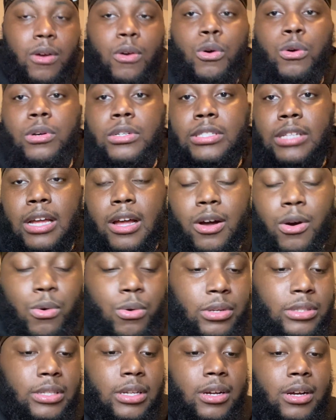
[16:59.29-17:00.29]
Who is the
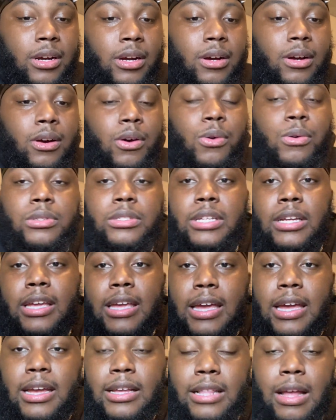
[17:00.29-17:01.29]
who is the uh, who is the
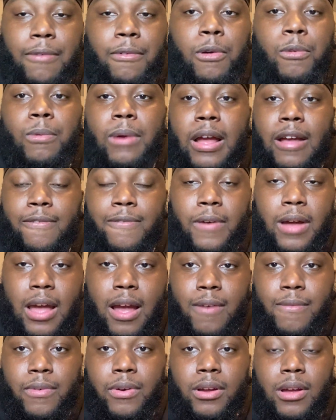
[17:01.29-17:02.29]
king that will reign
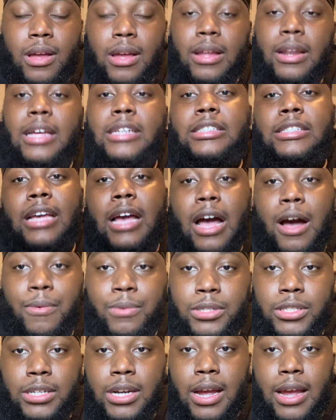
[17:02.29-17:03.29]
forever? That's
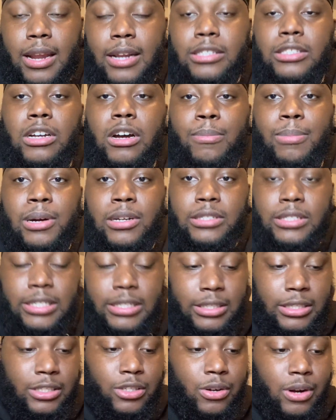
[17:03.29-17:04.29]
Yahweh Shai. Let's talk about
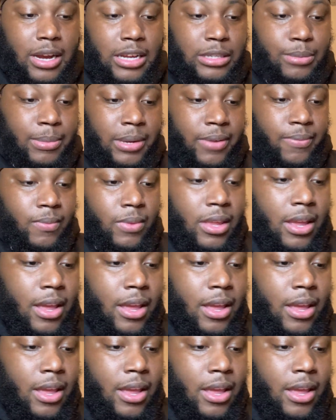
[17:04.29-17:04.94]
Jesus Christ, man.